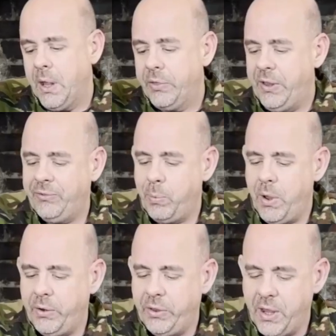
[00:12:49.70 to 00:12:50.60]
This
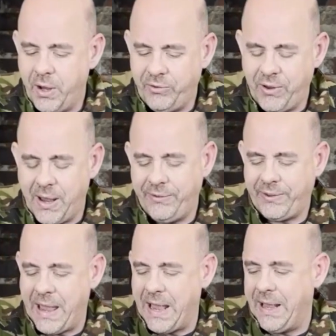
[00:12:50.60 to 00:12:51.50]
one, the ICS,
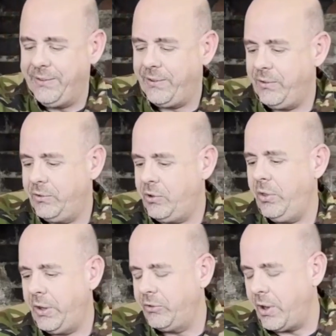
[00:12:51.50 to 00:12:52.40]
has two
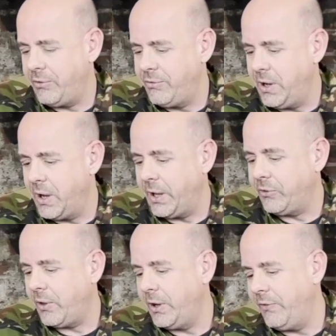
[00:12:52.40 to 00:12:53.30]
things that I really
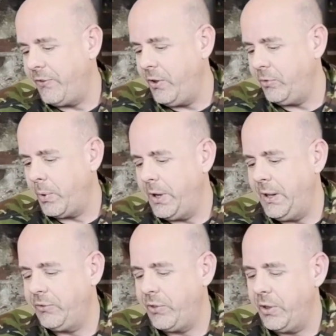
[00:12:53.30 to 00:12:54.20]
liked, and the first one
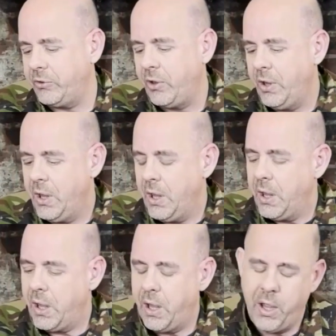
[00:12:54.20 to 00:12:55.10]
is that
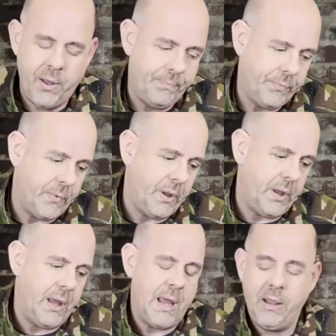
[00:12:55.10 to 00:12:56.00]

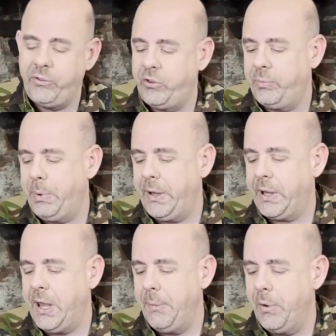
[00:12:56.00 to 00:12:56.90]
it has the
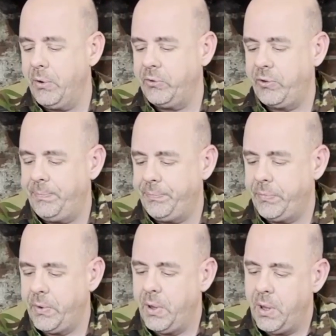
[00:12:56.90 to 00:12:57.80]
split gearbox.
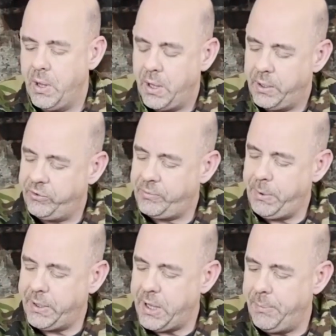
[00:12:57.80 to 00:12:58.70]
And the
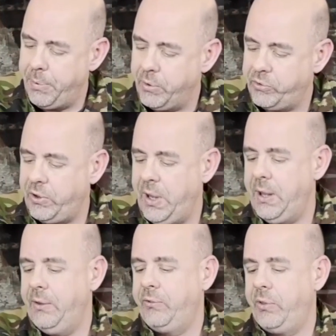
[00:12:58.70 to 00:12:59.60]
split gearbox
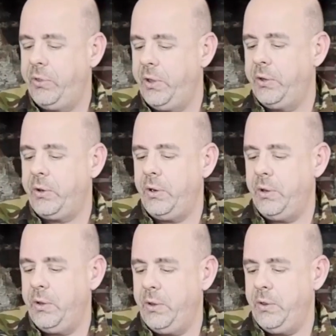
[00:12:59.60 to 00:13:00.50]
is that,
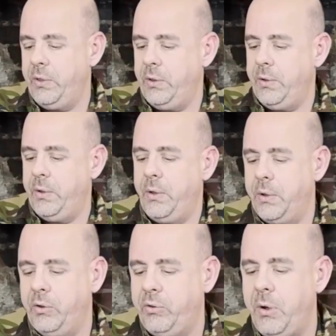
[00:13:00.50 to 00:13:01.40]

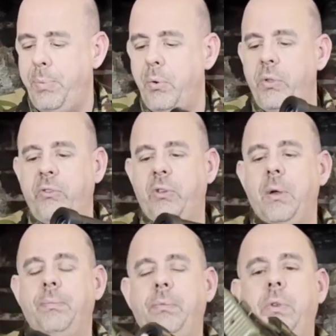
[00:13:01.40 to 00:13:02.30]
I'm just going to pull this
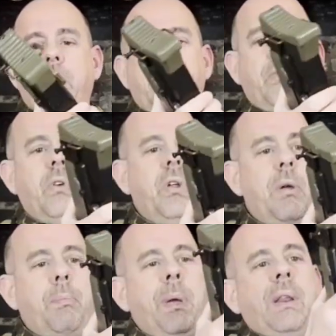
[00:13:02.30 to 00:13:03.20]
out. You've
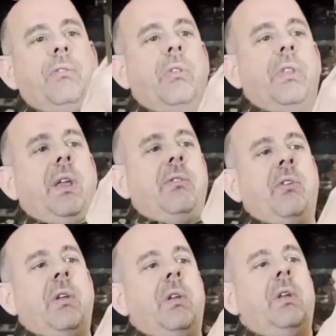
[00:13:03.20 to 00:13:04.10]
got pins on these,